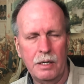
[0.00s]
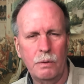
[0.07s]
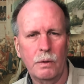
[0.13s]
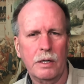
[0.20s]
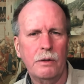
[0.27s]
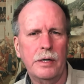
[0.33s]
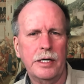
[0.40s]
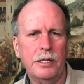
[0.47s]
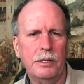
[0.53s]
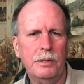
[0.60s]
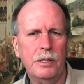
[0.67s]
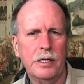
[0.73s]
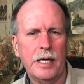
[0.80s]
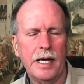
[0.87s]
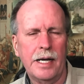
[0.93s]
We're going to
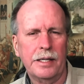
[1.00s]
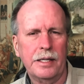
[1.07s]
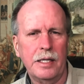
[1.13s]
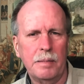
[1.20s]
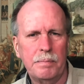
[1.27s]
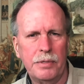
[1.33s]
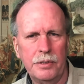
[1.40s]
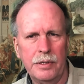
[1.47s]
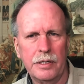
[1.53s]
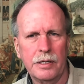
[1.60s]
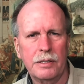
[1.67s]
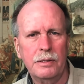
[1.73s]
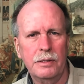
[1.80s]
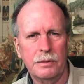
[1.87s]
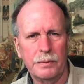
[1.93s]
look at the
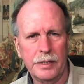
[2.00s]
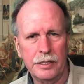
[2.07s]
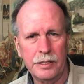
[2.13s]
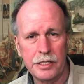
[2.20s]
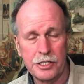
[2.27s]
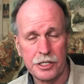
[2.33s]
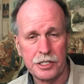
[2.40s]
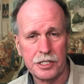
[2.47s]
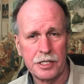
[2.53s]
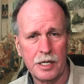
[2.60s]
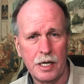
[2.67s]
political and religious